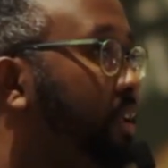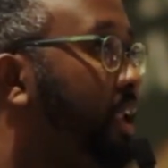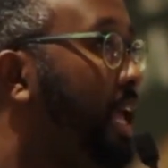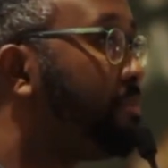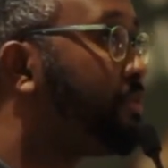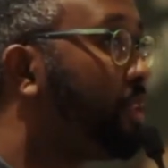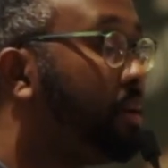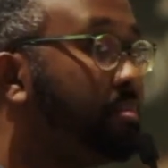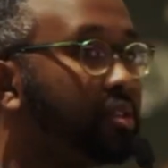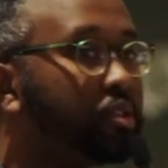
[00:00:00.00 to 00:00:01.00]
the name for
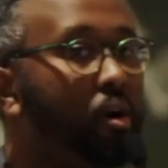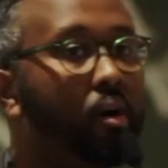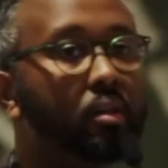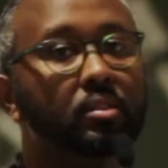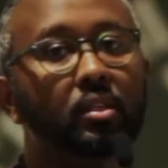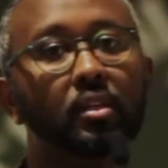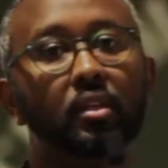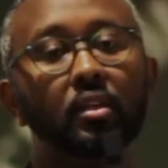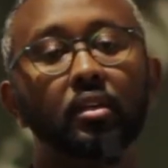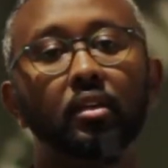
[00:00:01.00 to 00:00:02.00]
them is called
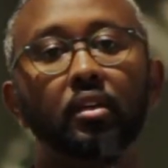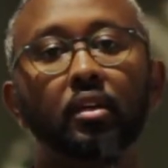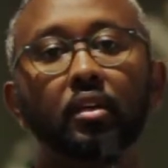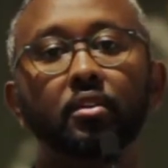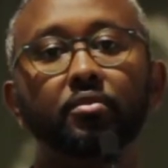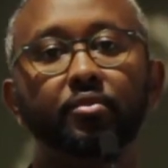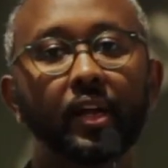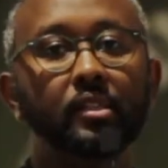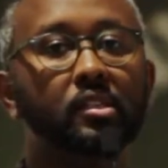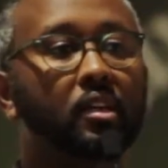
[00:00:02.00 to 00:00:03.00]

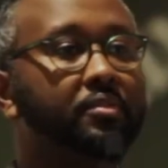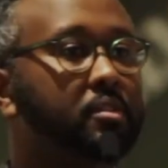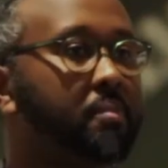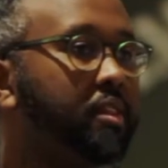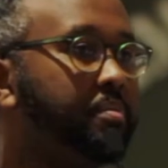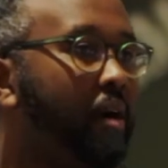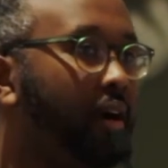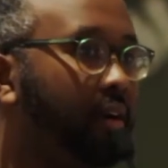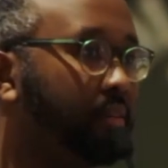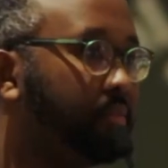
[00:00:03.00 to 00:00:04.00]
Friends of Smith
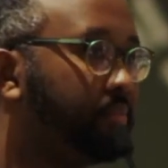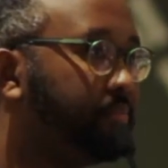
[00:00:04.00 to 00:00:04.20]
Park.